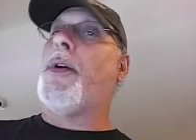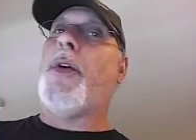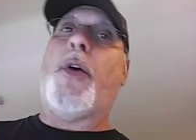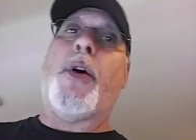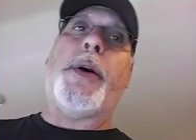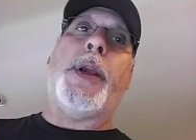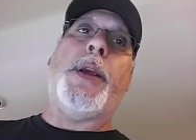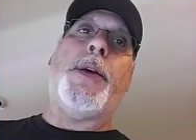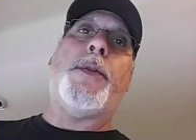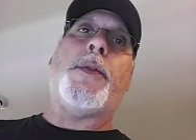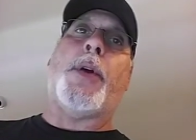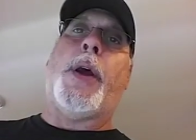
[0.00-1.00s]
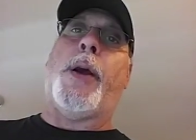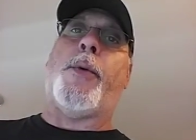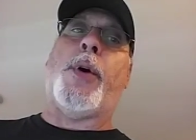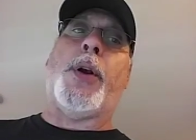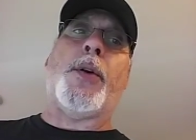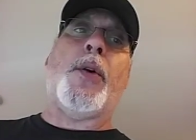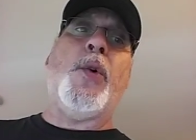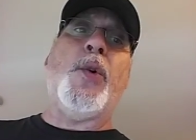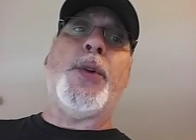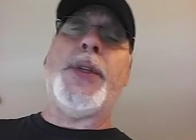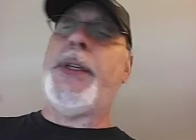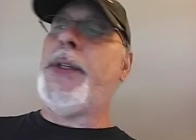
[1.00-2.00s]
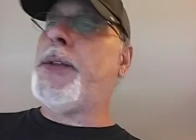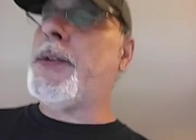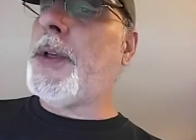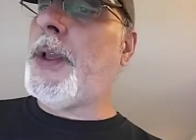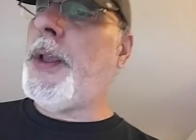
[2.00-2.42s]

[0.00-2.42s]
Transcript: Corys. I run Coolies.